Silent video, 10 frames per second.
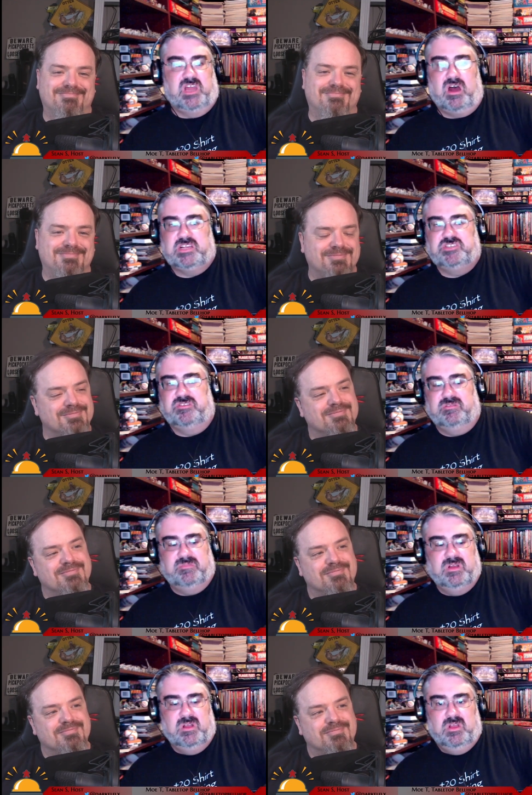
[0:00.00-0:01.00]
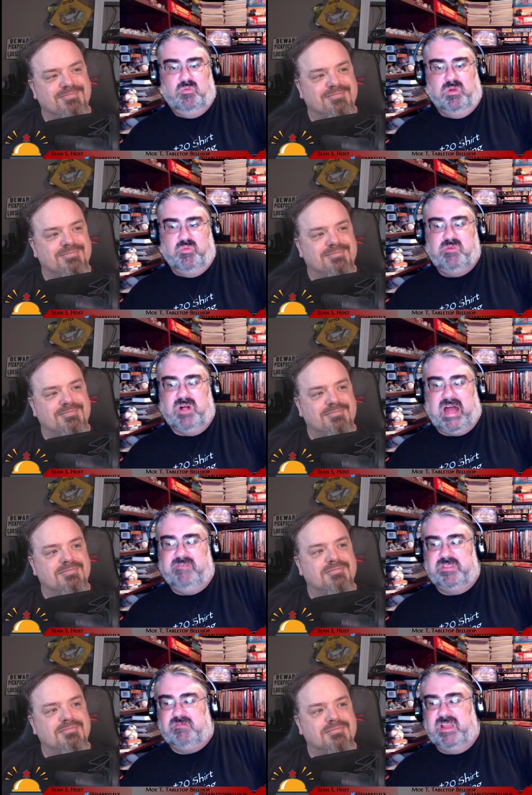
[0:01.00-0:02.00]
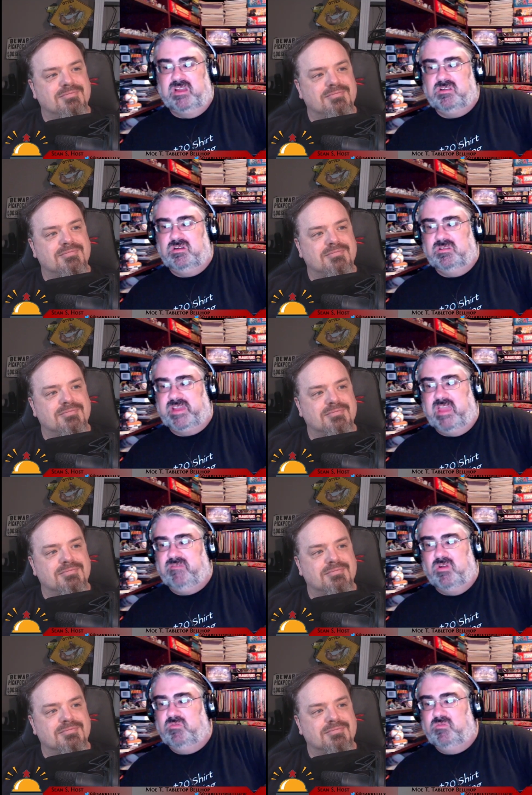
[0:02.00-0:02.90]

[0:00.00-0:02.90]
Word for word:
Speaker 1: is to auction them, where we will have a three hundred dollar game